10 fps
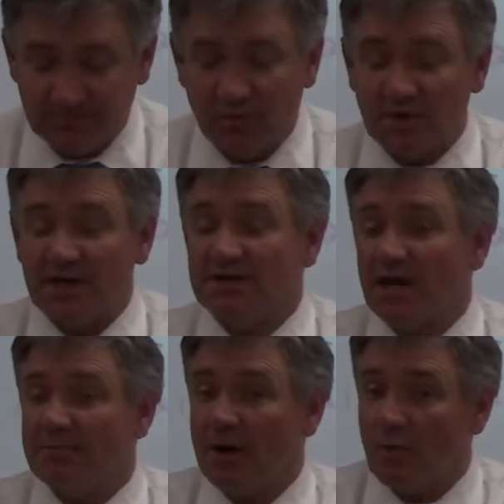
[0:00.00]
when I
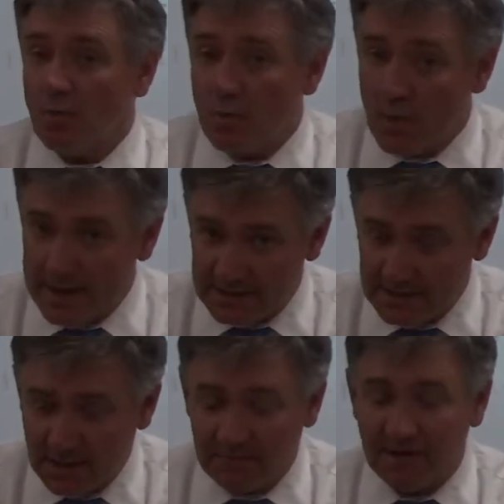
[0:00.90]
talk about weight,
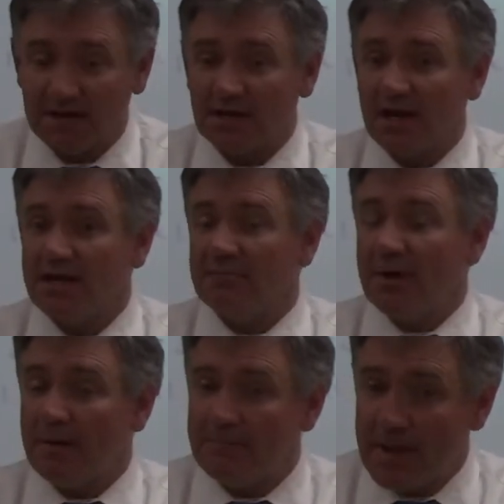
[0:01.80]
I'm not talking
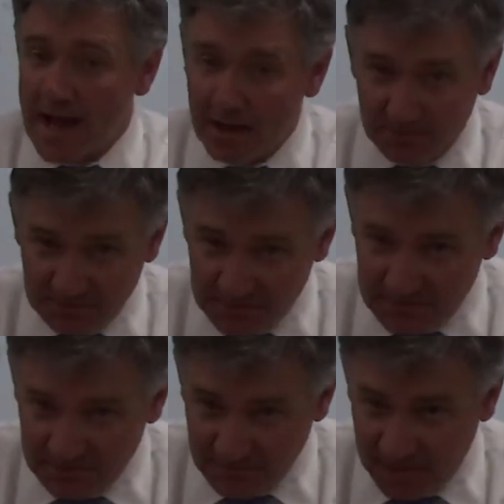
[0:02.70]
about
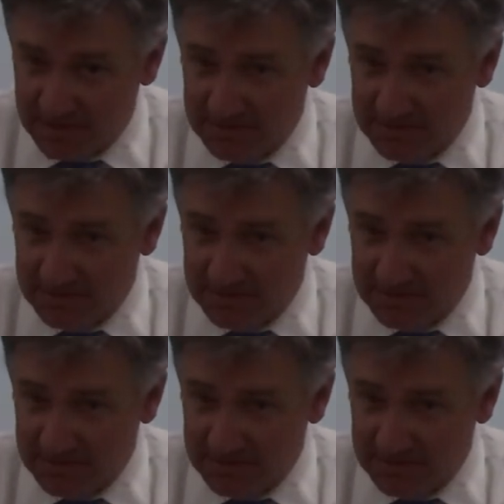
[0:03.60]
pounds, okay?